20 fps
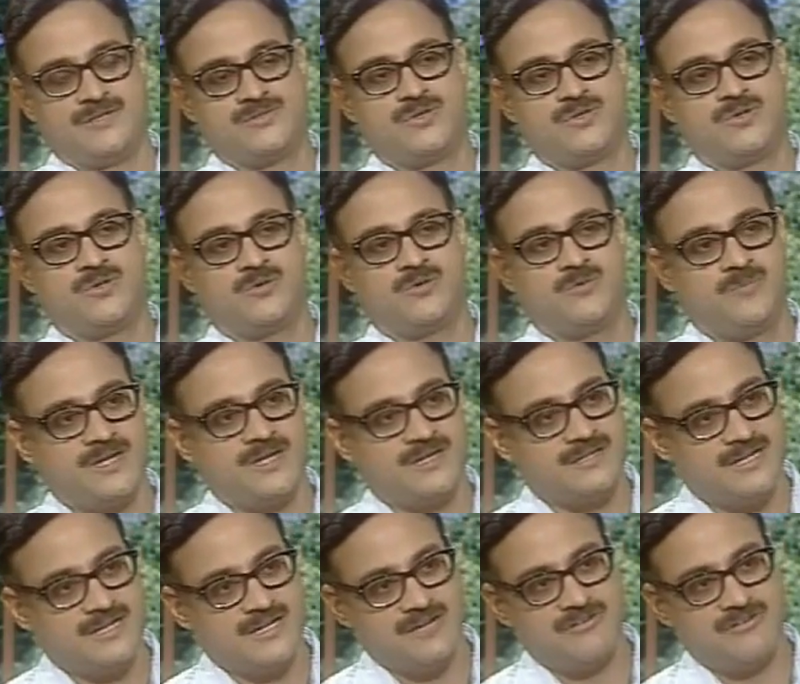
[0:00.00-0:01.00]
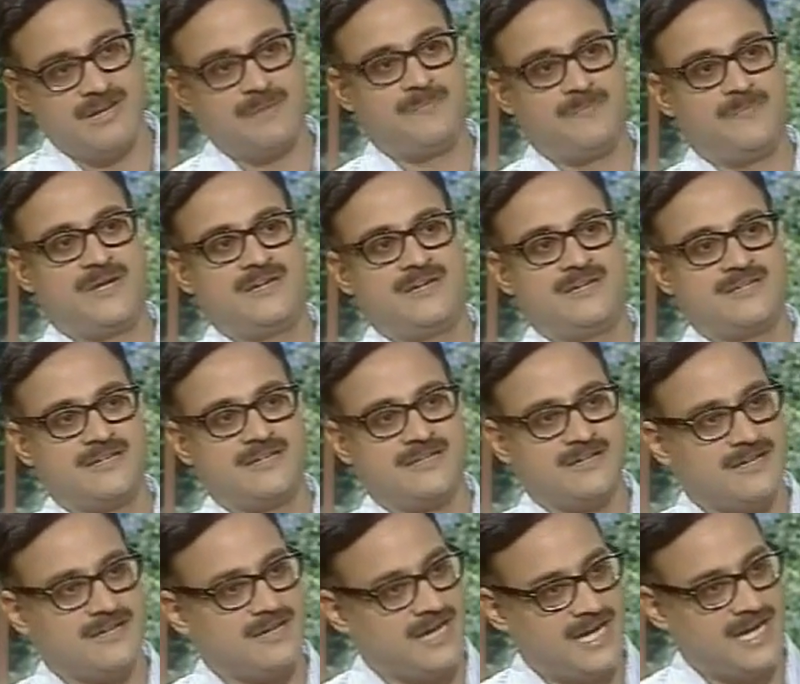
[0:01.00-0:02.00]
So, but the development
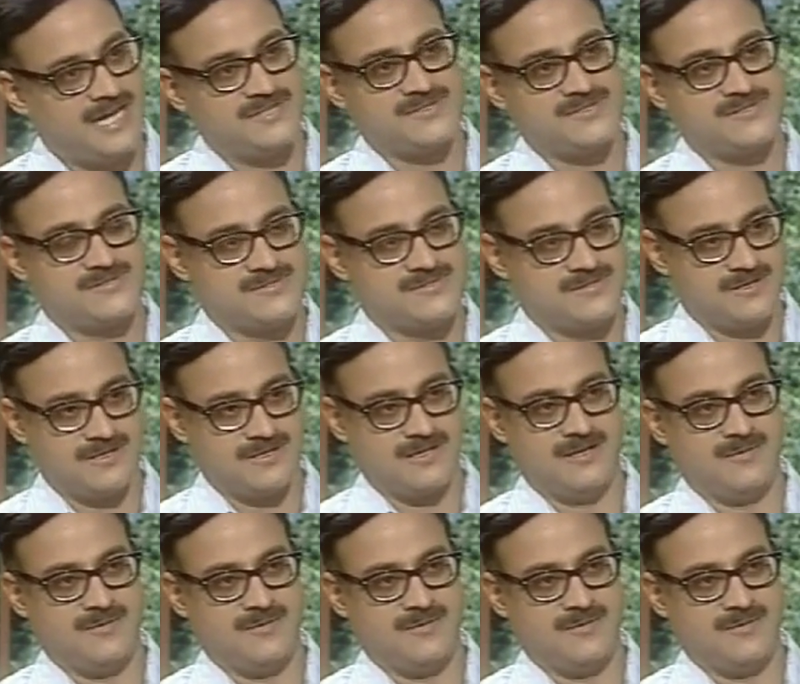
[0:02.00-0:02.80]
has,